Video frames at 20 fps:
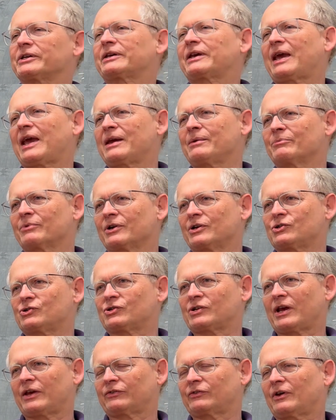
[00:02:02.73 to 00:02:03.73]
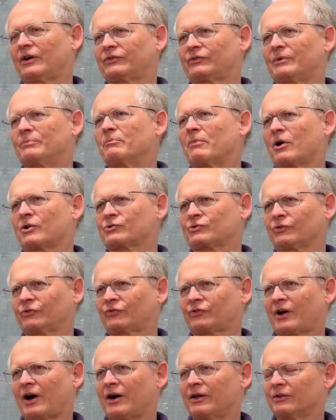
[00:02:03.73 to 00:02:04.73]
to Cambridge as a Marshall
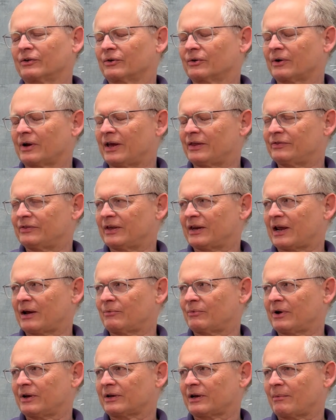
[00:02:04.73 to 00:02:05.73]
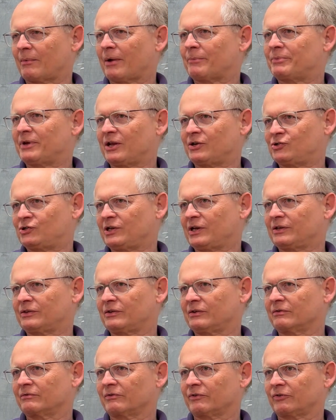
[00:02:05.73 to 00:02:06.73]
Scholar, and then I went and got my PhD at
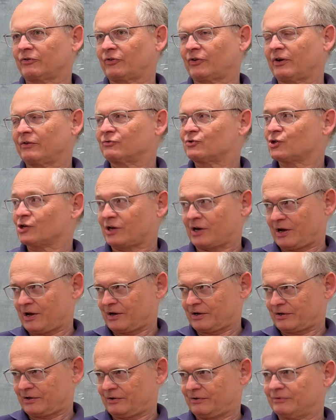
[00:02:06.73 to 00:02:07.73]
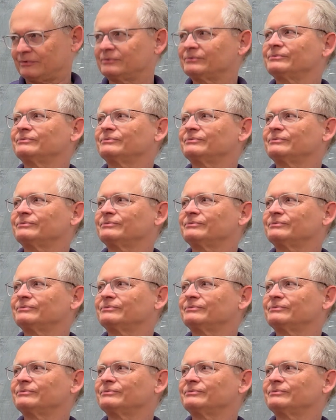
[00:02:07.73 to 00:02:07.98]
the University of Chicago.